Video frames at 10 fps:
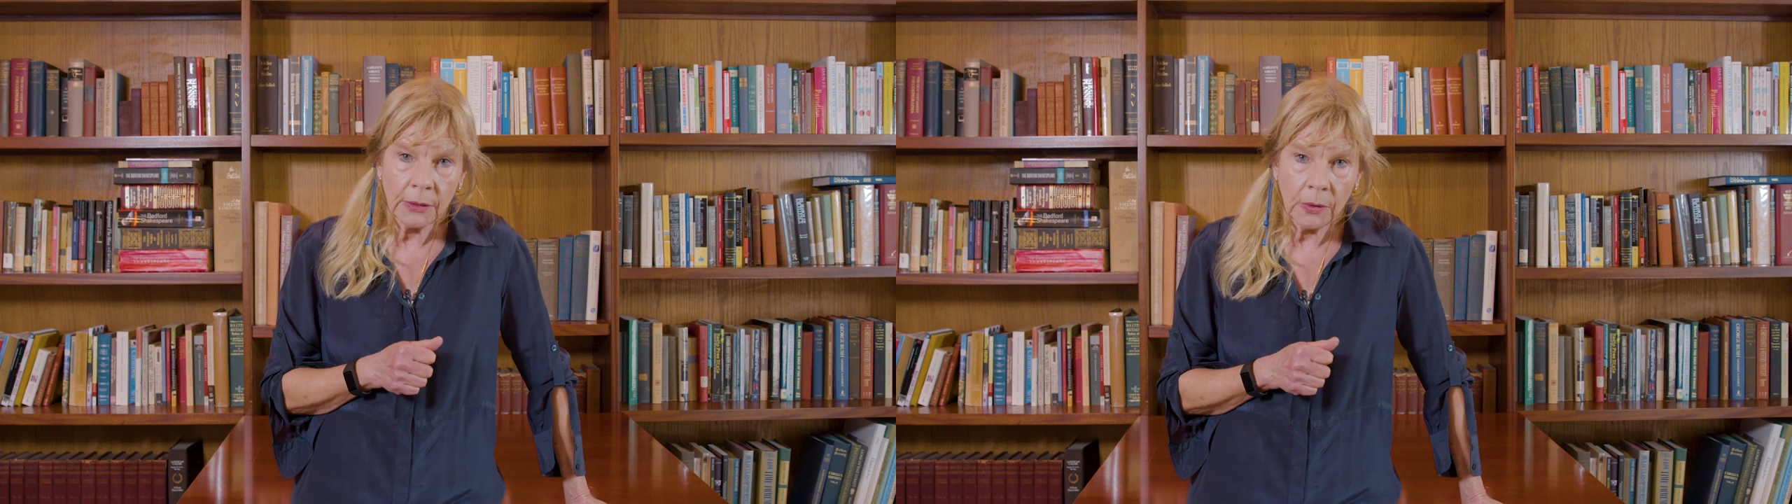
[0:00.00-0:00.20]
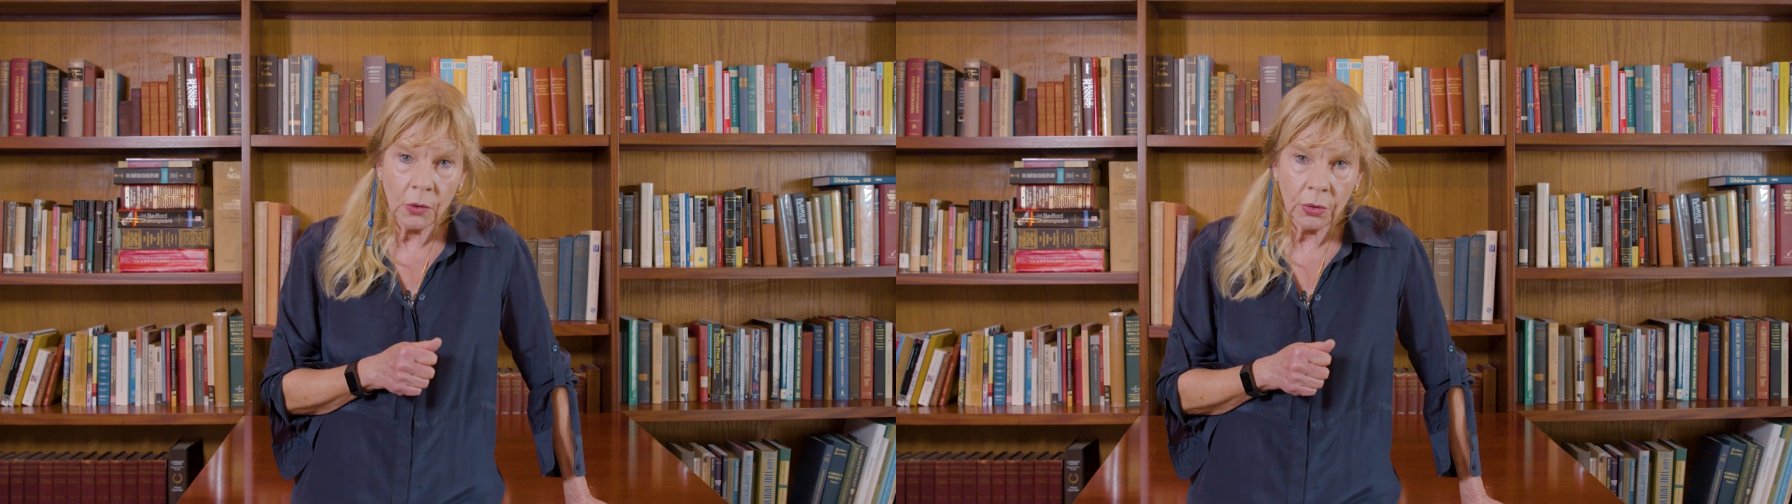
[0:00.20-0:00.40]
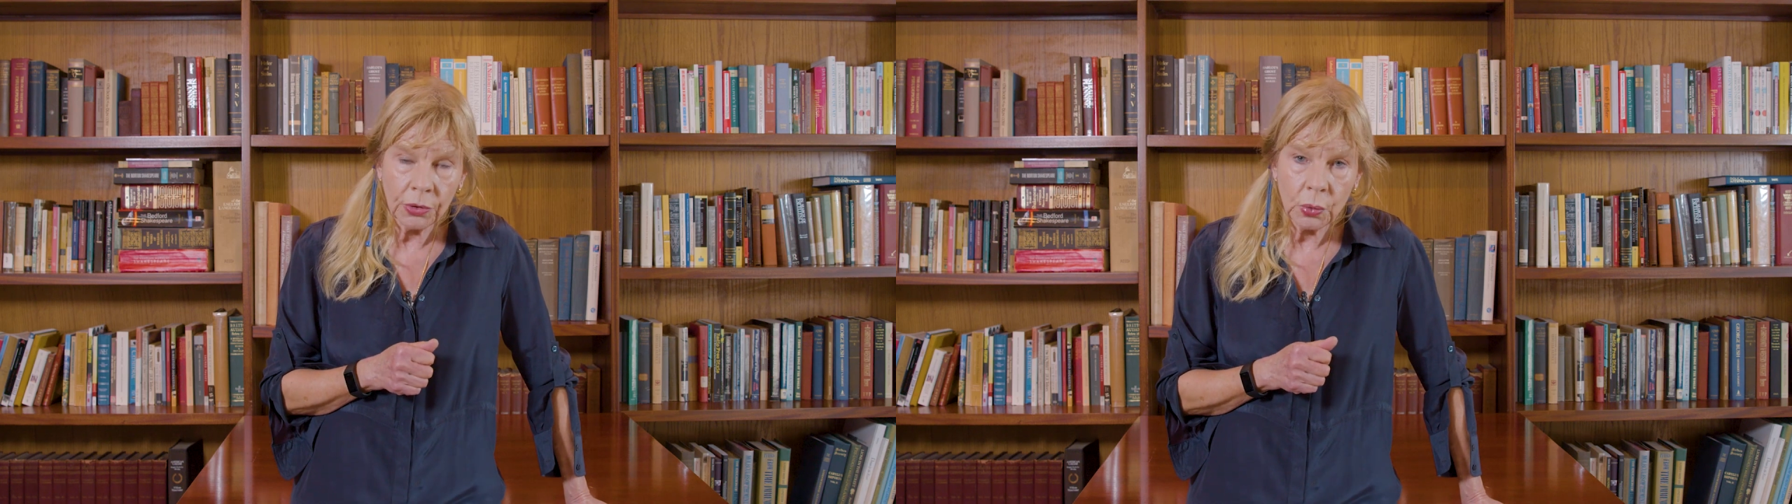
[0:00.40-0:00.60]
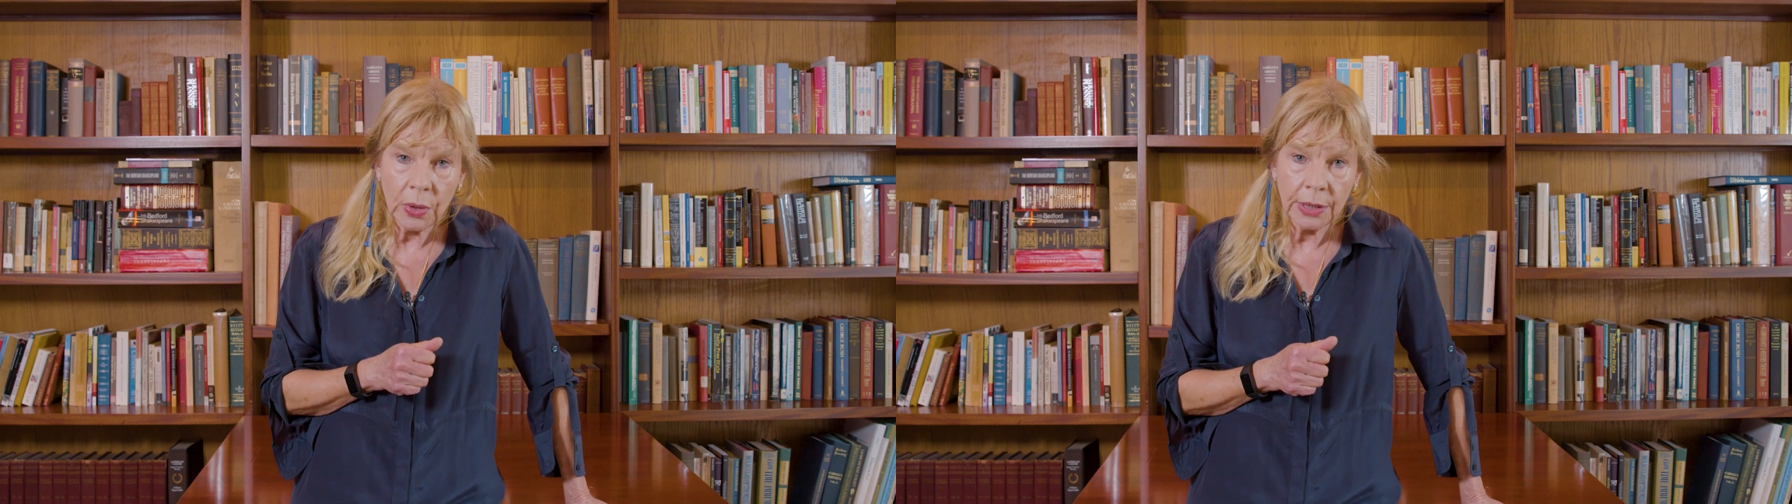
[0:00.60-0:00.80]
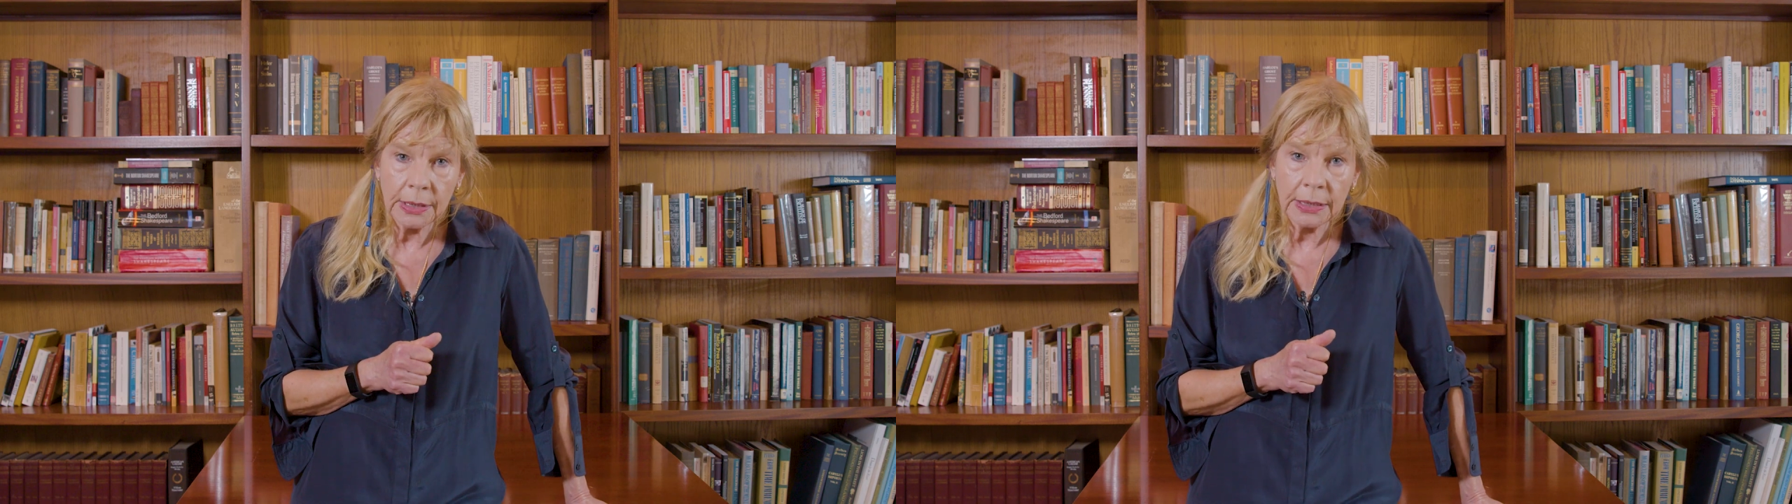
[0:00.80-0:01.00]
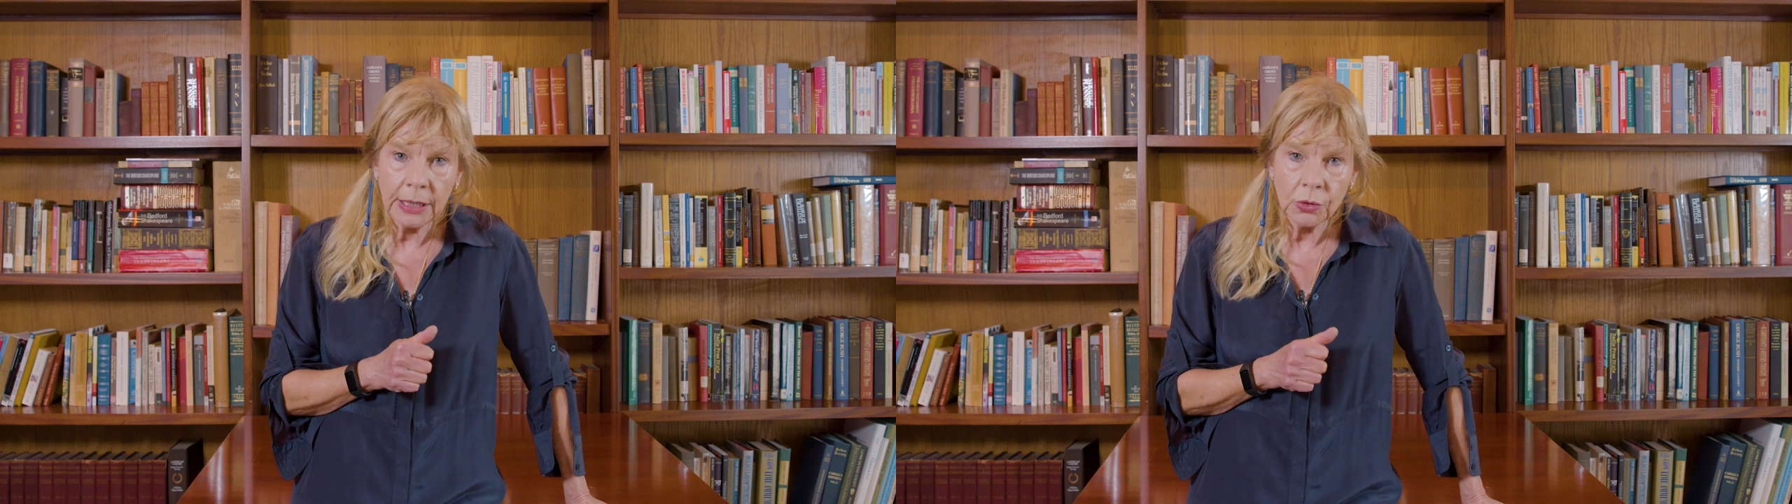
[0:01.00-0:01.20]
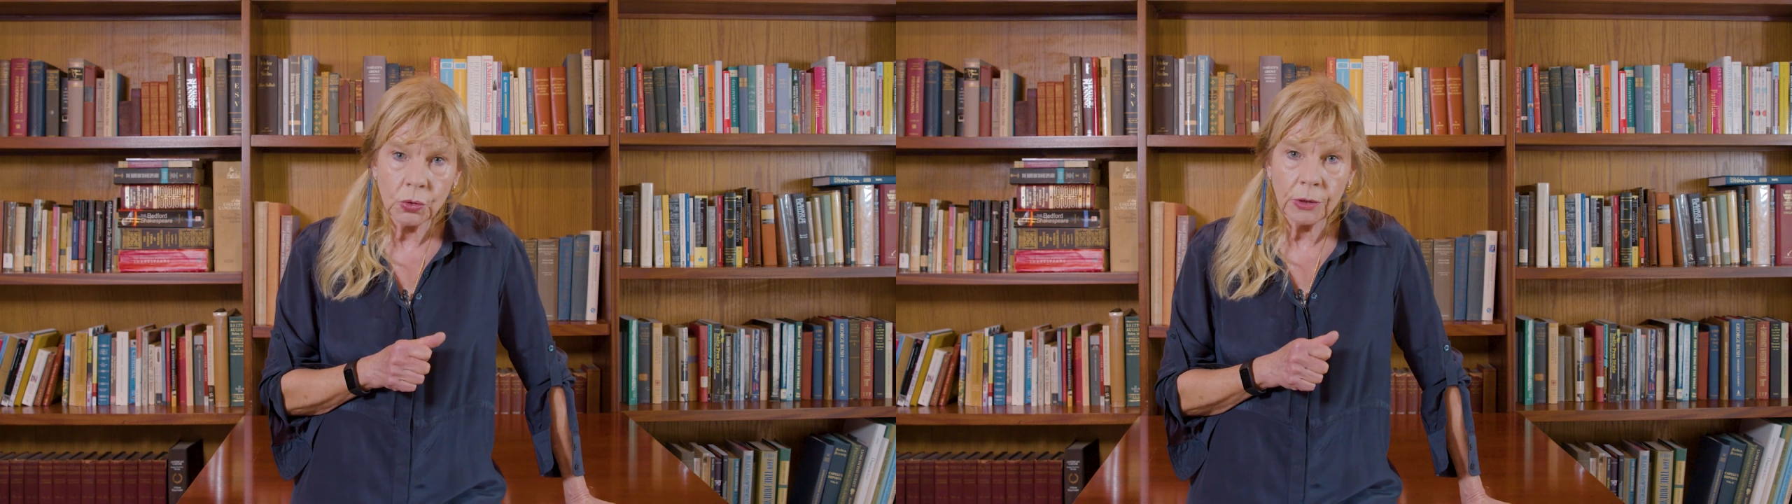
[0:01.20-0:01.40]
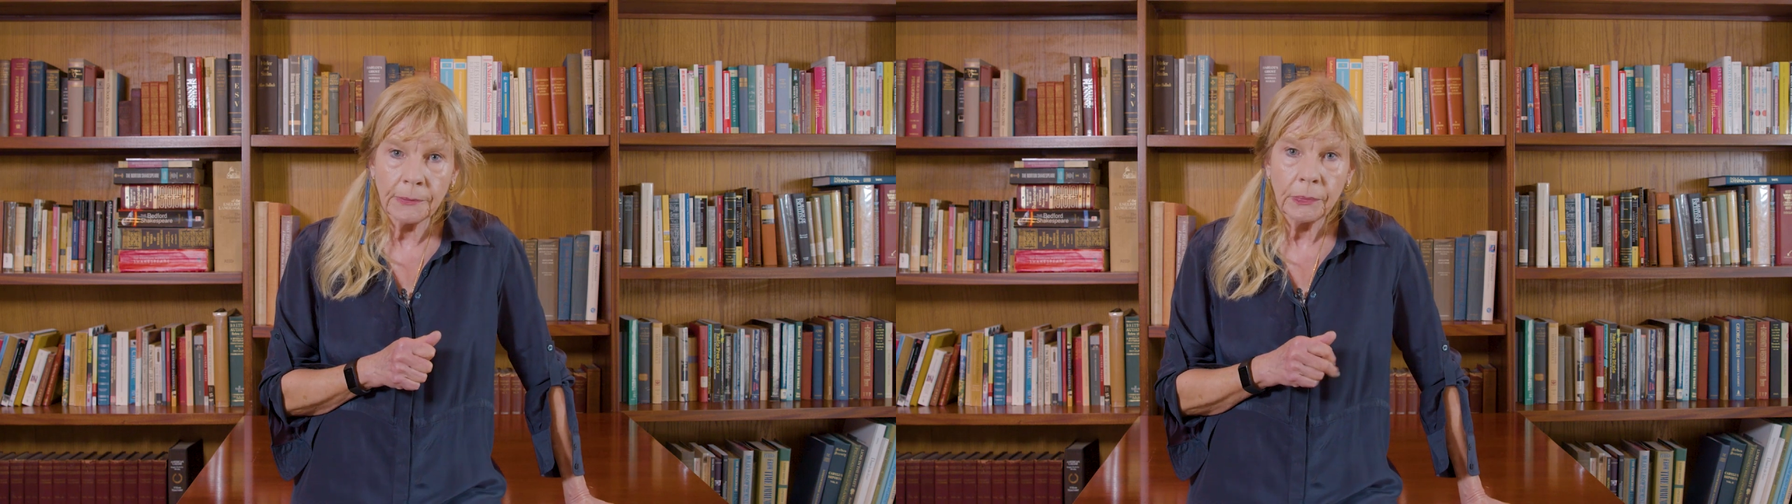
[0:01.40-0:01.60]
in the early 20th
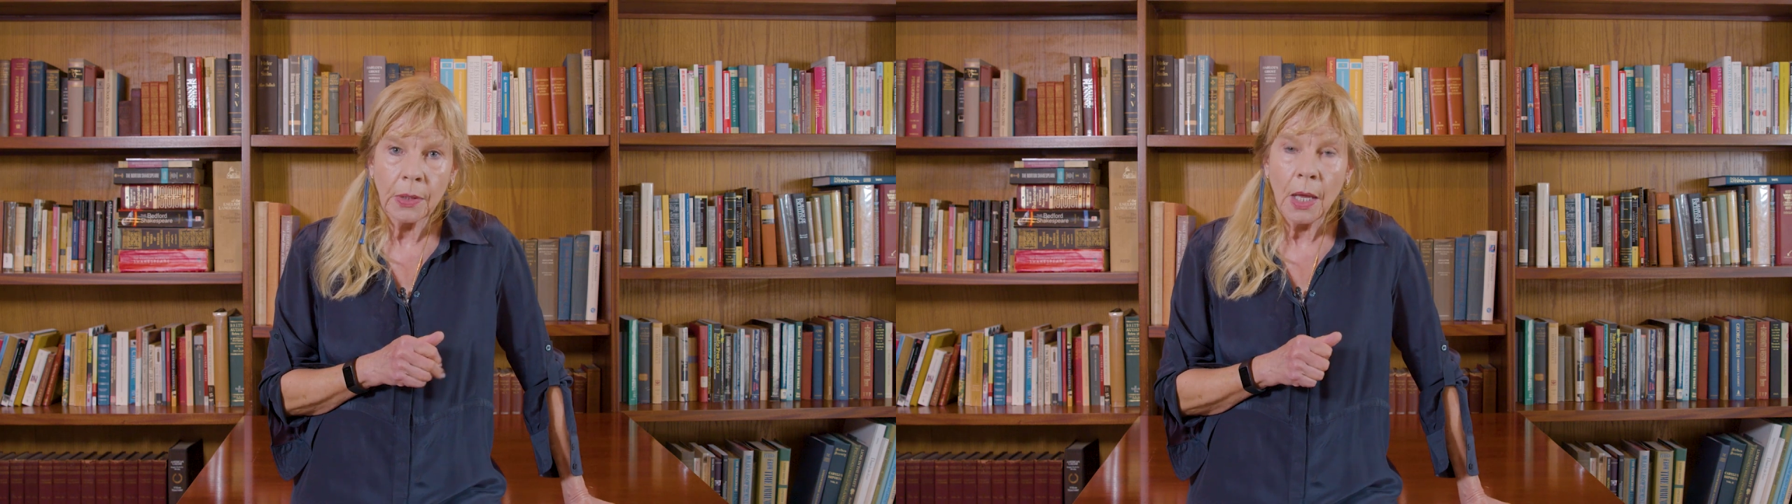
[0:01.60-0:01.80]
century.